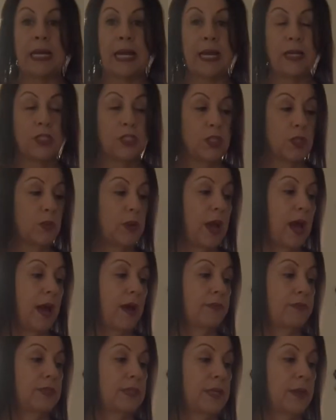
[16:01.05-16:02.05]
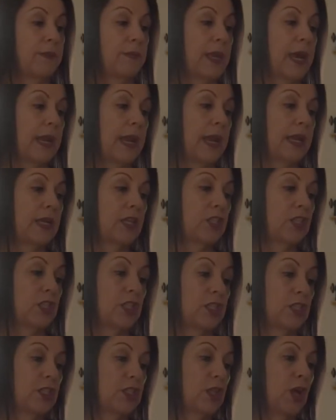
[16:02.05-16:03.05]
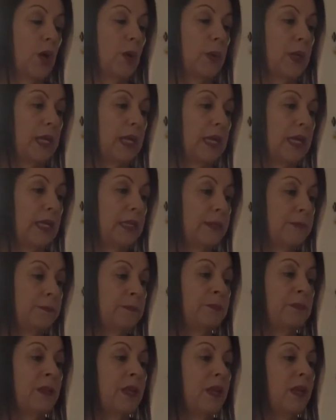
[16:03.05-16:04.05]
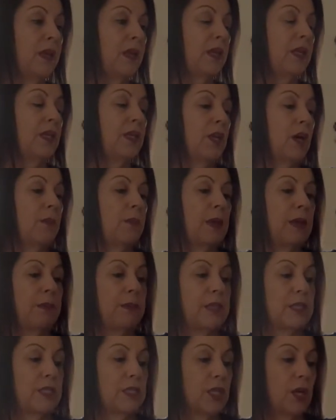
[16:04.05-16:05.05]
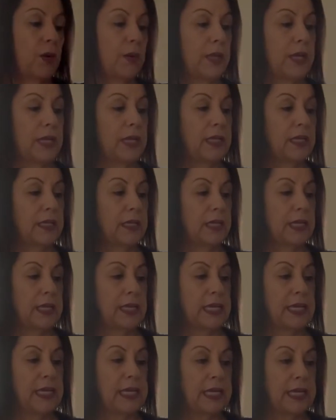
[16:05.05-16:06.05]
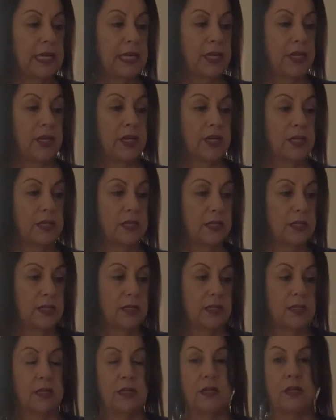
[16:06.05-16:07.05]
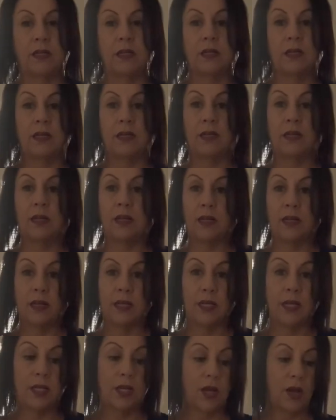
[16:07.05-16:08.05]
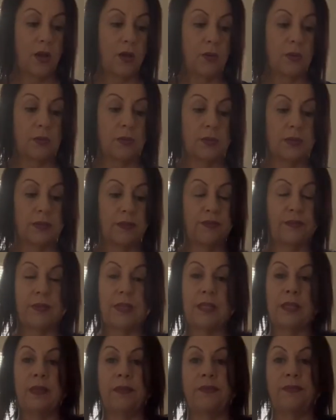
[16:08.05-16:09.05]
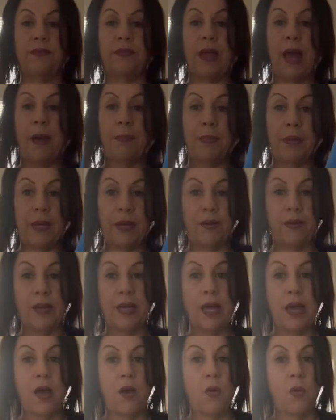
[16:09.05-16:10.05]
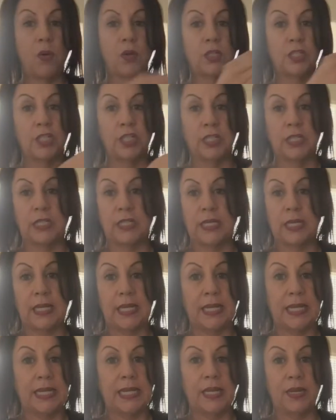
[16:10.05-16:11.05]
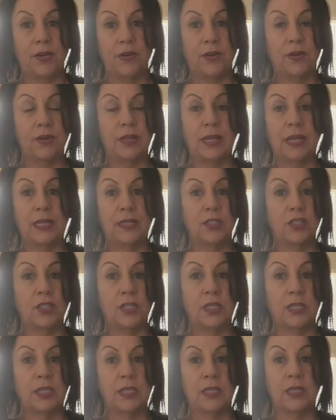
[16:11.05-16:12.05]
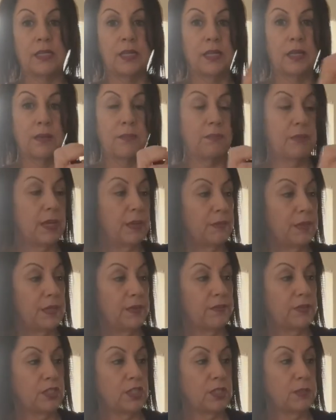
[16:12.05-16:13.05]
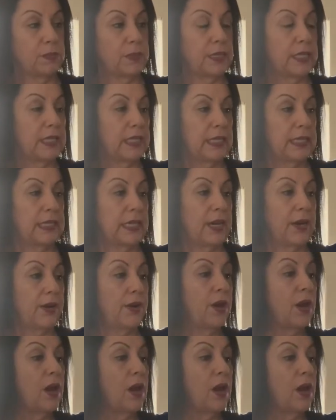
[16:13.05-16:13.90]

I do have some that I can just sew in, you know, maybe sew in here, you know, in the flap area, or just here, like just maybe even just putting it there.